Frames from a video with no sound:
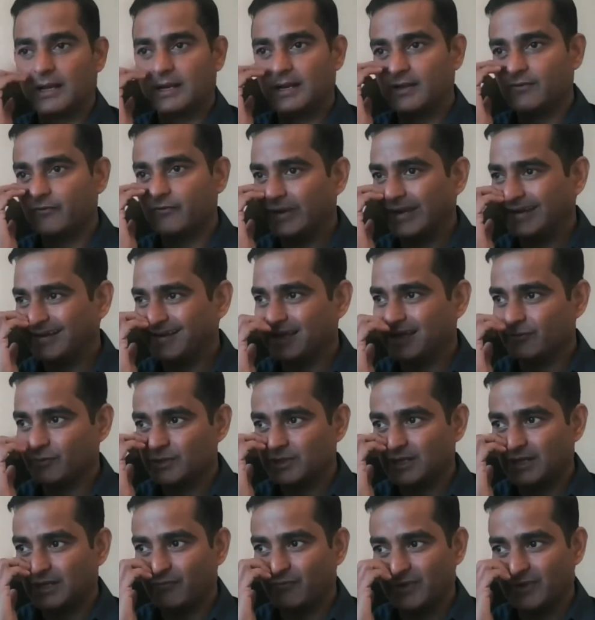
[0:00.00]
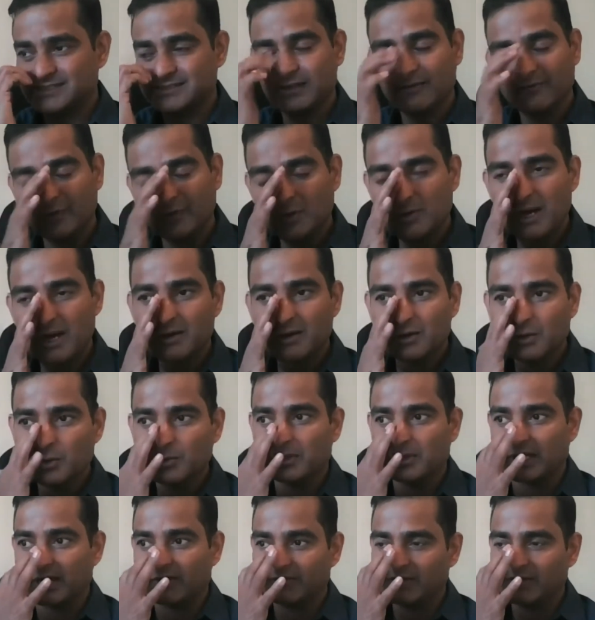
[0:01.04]
And every day I would tell myself, no, I'll do
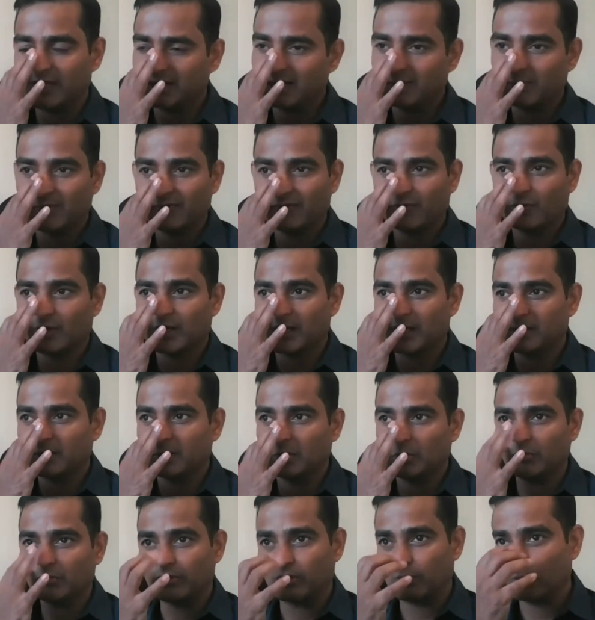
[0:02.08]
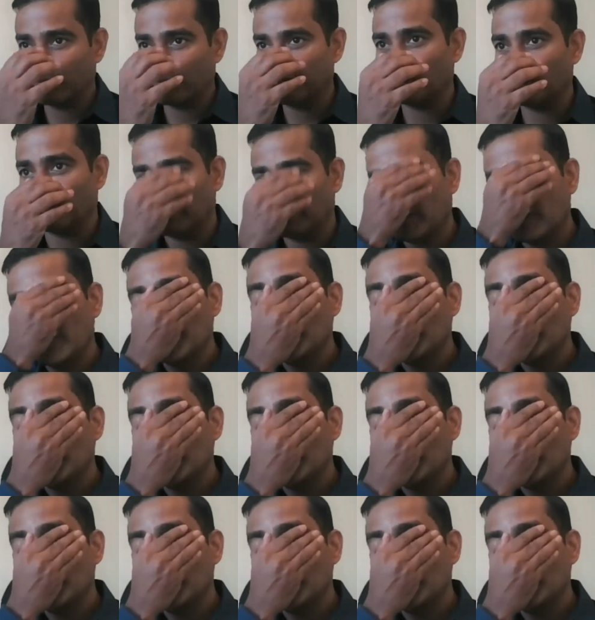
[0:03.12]
it. I've done it before. I can do it. Why not?